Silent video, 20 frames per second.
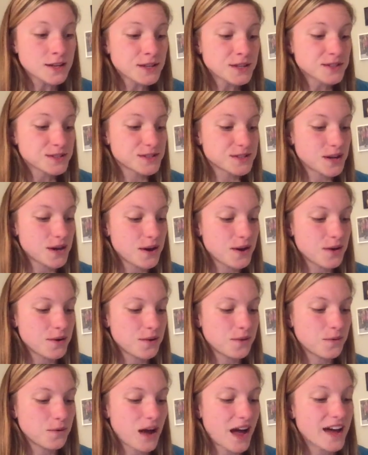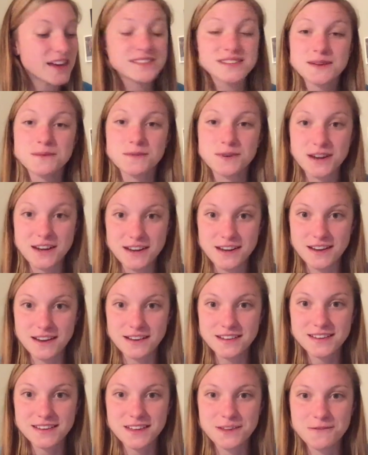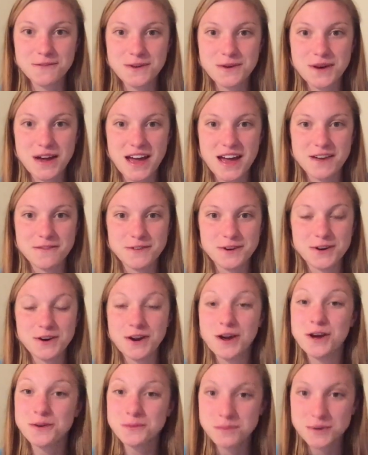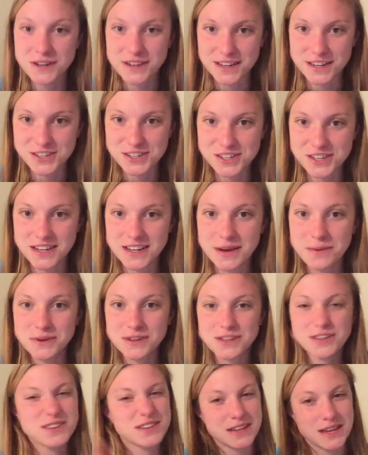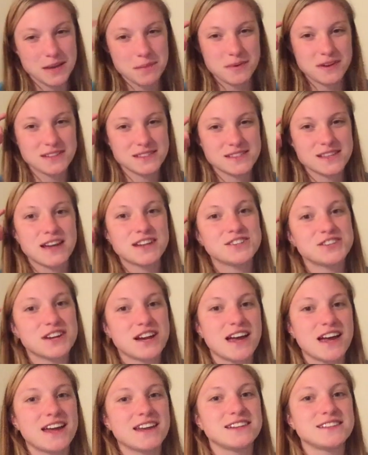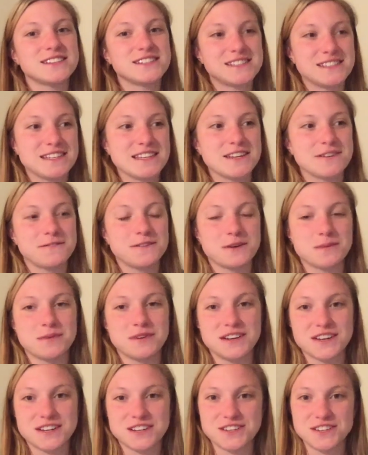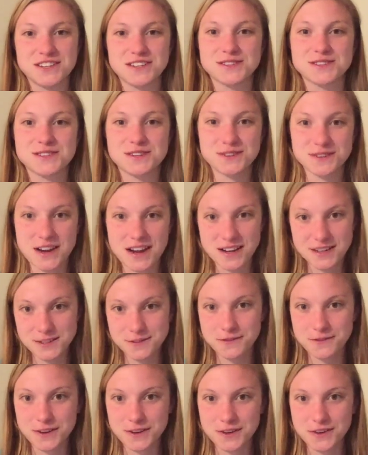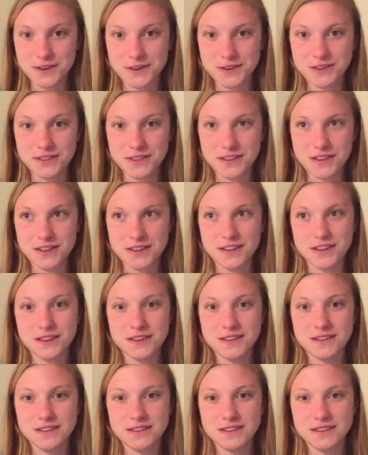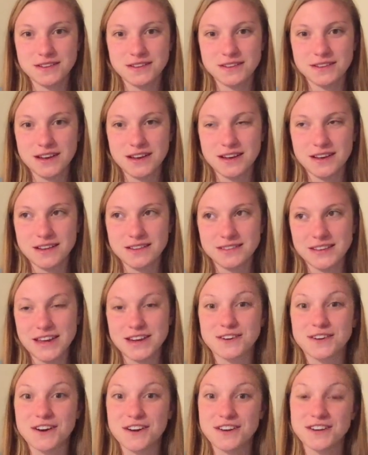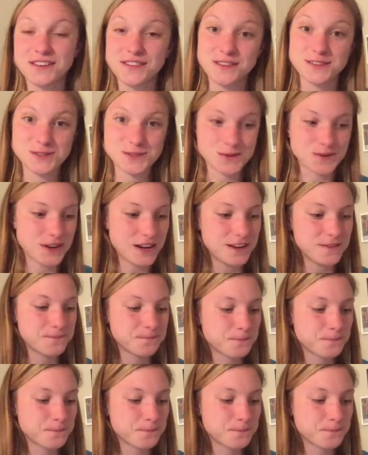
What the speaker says: So as I'm reading, if you have your own prediction, I want you to keep it inside your head and see if your prediction is correct for the later on in the story.